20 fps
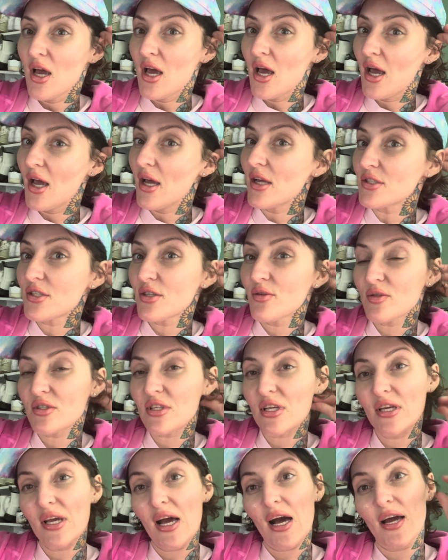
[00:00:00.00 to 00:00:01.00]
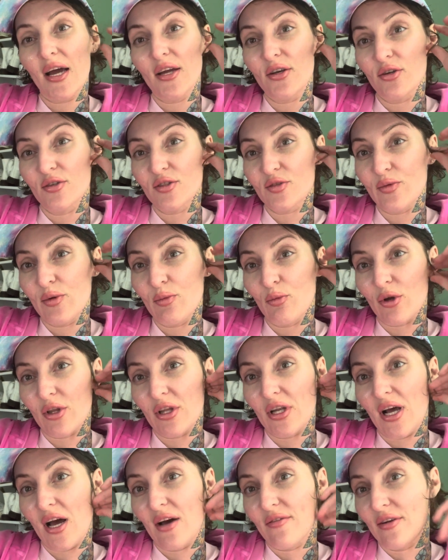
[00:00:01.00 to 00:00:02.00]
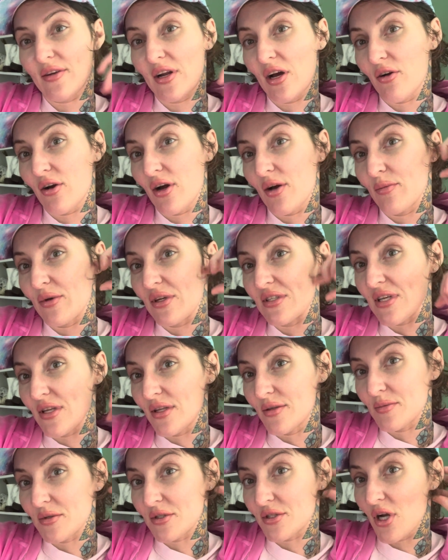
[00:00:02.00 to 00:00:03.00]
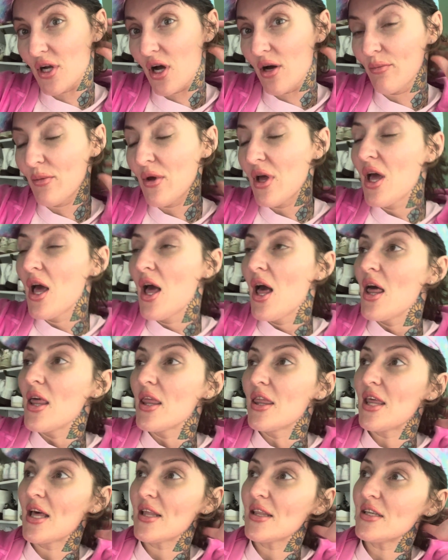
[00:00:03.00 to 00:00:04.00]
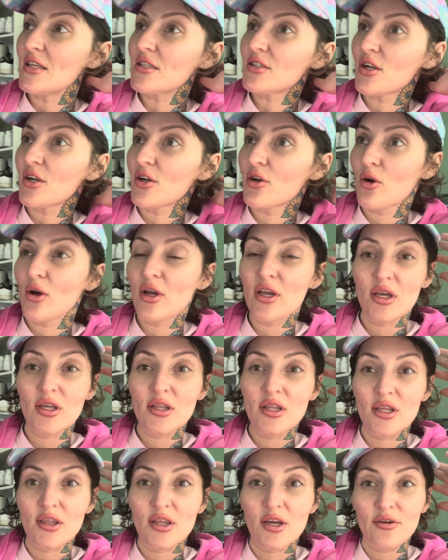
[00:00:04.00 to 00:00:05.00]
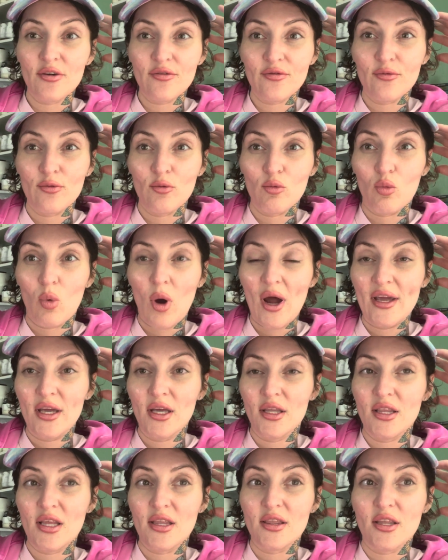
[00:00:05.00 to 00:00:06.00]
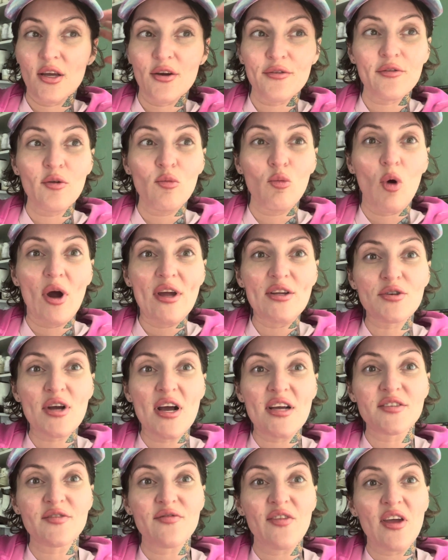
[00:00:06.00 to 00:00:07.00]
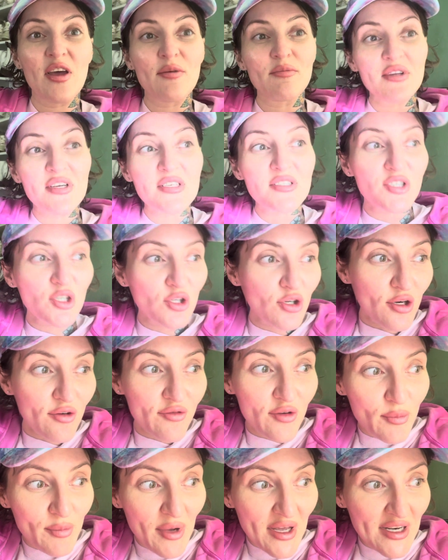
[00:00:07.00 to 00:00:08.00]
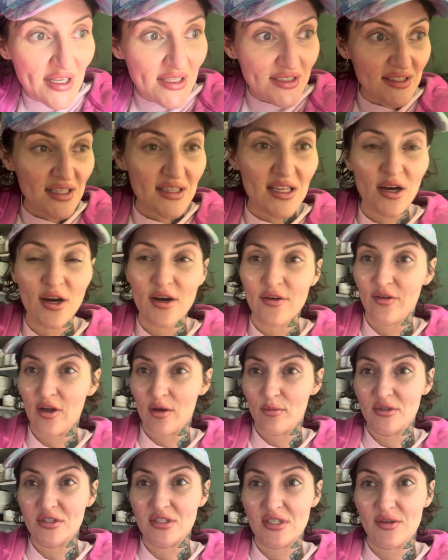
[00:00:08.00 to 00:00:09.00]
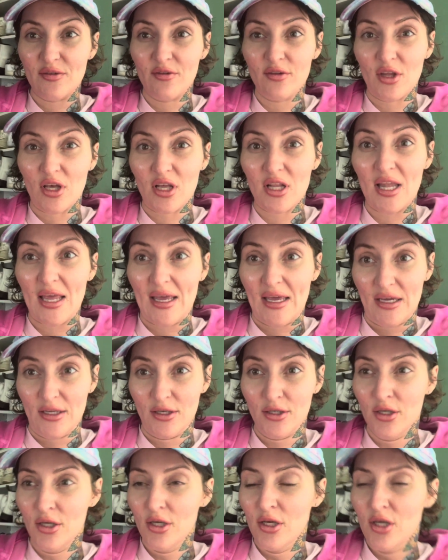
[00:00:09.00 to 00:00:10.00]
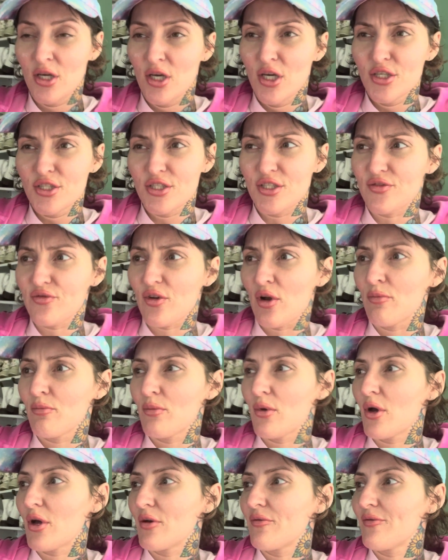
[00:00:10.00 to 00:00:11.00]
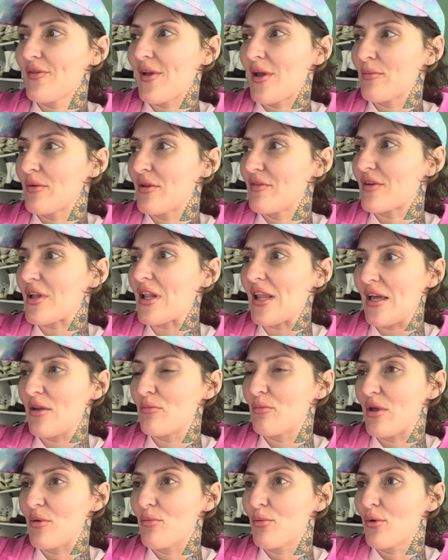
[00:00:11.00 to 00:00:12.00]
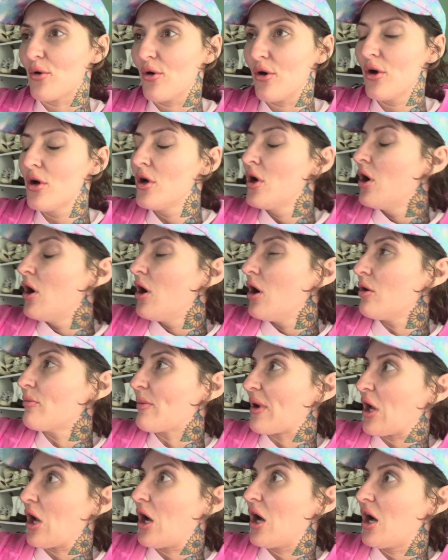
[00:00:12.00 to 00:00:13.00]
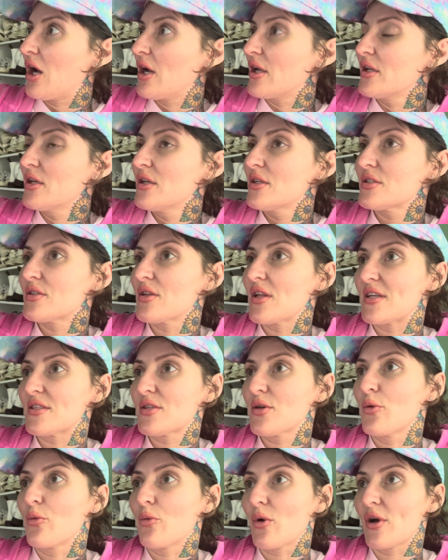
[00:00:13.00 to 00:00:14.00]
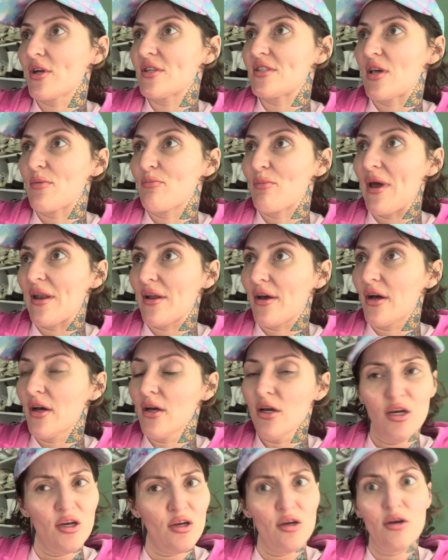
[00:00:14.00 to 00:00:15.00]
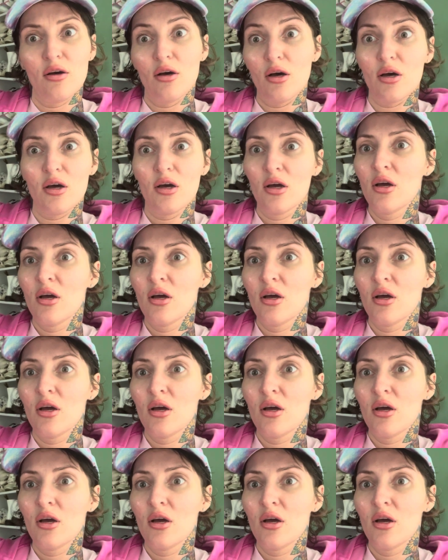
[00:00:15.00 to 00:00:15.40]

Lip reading: And she was like, yeah, I know it's been more than a half an hour. I'm going to tell them to stop. Then they start going in that they're white, that they're from white trash families. The girl from Meta said that her family's the Klan. She's from a family of Klan people. Oh my God. So that's who works at Meta. Huh.